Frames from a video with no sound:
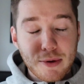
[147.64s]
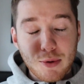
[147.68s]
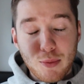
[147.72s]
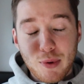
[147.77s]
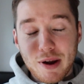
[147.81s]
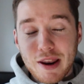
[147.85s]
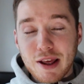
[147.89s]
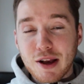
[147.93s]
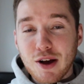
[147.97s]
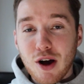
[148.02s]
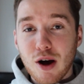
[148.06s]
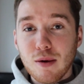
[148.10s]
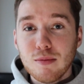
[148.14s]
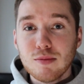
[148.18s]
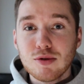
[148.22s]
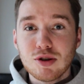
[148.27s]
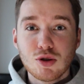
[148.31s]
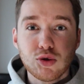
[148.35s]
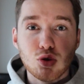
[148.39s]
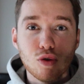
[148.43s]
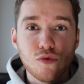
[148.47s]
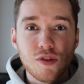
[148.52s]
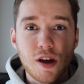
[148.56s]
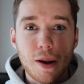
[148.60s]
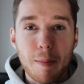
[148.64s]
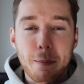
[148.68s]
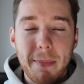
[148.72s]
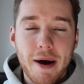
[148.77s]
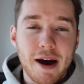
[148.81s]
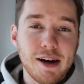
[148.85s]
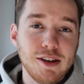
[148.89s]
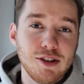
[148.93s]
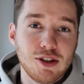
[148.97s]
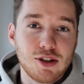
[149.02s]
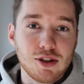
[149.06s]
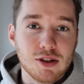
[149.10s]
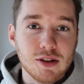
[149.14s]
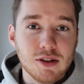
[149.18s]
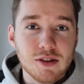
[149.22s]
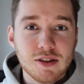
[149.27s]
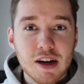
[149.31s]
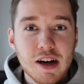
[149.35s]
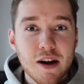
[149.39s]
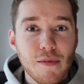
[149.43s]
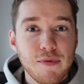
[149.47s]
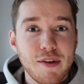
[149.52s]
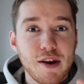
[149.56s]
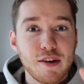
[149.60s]
So when it comes to sort of then pensions,
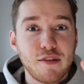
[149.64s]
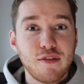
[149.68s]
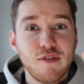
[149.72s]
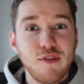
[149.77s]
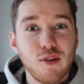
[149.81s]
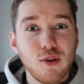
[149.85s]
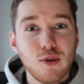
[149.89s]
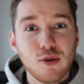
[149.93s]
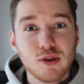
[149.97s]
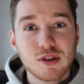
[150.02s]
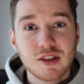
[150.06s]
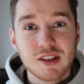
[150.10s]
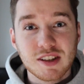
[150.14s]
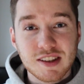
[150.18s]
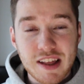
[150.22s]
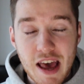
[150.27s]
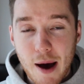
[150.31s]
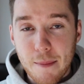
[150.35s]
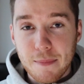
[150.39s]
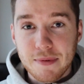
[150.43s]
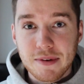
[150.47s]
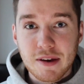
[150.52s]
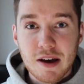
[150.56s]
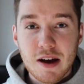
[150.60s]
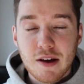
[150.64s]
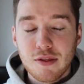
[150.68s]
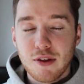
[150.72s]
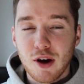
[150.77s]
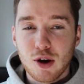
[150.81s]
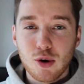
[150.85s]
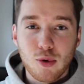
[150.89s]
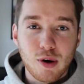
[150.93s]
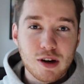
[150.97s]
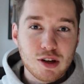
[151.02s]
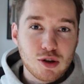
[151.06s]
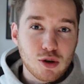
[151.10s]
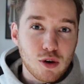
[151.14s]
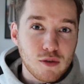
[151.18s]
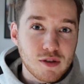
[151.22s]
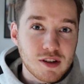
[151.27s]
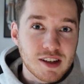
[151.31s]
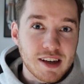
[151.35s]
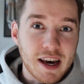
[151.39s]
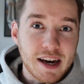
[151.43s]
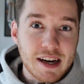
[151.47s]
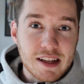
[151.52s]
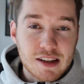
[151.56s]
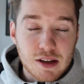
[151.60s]
there's 4 steps that I always sort of
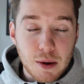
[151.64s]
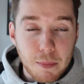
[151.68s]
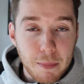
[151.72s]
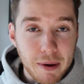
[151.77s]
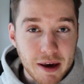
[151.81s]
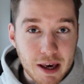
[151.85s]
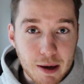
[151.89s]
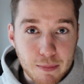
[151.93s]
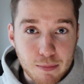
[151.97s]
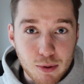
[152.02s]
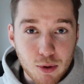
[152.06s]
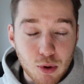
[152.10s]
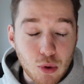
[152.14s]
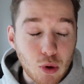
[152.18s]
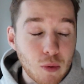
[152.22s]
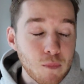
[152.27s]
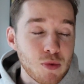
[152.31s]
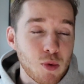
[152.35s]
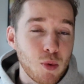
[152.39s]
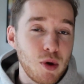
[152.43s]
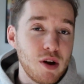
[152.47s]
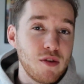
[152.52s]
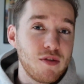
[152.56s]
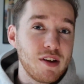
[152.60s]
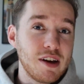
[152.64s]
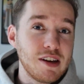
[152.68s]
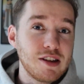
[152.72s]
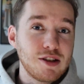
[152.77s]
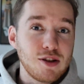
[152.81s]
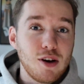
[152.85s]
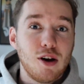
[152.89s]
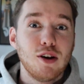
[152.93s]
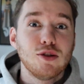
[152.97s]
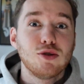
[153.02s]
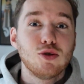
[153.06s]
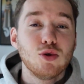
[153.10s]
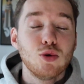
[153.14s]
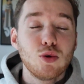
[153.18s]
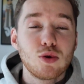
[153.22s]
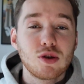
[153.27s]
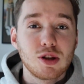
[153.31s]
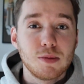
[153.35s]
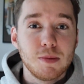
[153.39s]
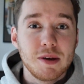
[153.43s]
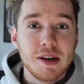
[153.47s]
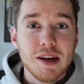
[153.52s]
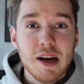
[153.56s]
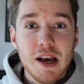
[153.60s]
say to people whenever they start talking
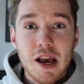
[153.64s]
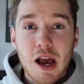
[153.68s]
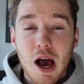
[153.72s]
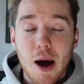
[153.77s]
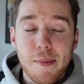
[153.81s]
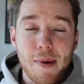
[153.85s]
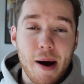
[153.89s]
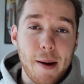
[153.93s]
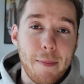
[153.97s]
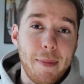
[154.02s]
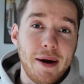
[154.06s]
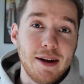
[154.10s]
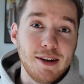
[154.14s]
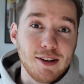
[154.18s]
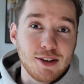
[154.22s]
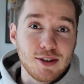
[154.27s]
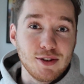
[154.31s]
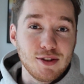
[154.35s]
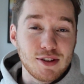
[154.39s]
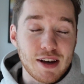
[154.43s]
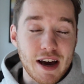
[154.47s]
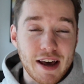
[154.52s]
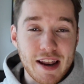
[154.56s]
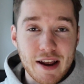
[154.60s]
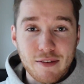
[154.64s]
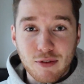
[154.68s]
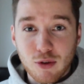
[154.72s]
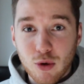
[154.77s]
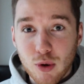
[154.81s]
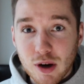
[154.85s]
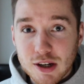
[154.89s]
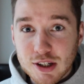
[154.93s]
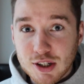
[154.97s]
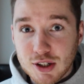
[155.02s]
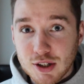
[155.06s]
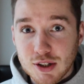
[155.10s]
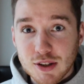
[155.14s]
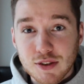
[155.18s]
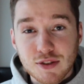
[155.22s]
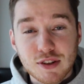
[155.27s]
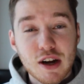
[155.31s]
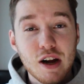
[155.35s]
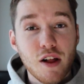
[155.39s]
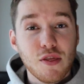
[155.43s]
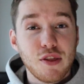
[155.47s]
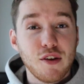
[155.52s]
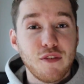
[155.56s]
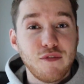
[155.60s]
to me about pensions and have questions.
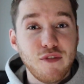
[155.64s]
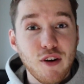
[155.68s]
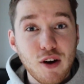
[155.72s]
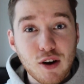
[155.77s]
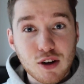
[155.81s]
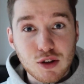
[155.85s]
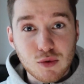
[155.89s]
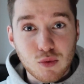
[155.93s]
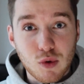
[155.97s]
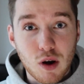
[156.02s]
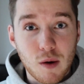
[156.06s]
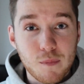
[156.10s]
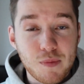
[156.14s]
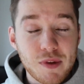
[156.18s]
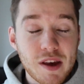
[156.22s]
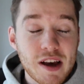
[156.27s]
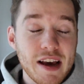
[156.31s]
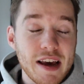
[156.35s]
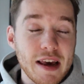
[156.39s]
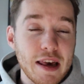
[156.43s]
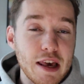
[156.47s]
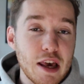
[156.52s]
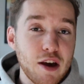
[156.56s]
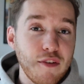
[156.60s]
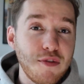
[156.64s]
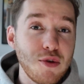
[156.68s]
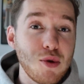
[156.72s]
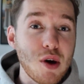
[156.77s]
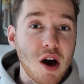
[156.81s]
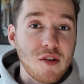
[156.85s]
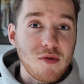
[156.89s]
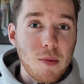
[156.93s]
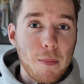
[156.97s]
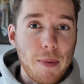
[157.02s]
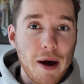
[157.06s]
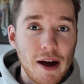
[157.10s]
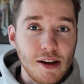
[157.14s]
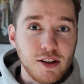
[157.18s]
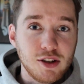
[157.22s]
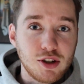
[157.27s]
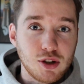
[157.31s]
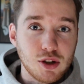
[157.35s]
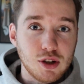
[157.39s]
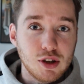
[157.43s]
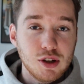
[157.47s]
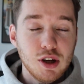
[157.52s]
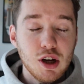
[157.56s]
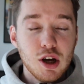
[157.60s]
The first one, if you have a
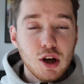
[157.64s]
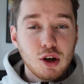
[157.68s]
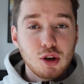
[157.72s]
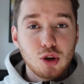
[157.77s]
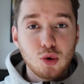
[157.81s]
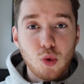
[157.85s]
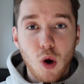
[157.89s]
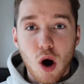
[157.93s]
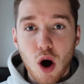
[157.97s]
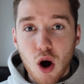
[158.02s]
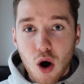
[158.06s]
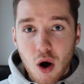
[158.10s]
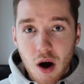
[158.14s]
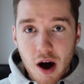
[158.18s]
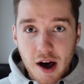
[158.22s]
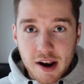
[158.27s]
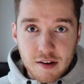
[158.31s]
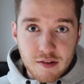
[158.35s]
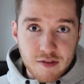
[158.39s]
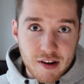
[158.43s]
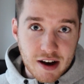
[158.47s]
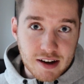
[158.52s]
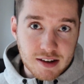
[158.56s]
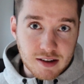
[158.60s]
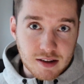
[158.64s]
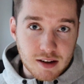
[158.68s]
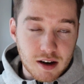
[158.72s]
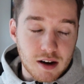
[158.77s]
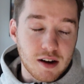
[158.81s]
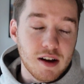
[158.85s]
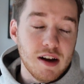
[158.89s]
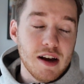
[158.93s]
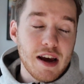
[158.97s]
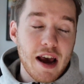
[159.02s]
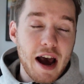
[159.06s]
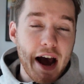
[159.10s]
pension, you are an investor.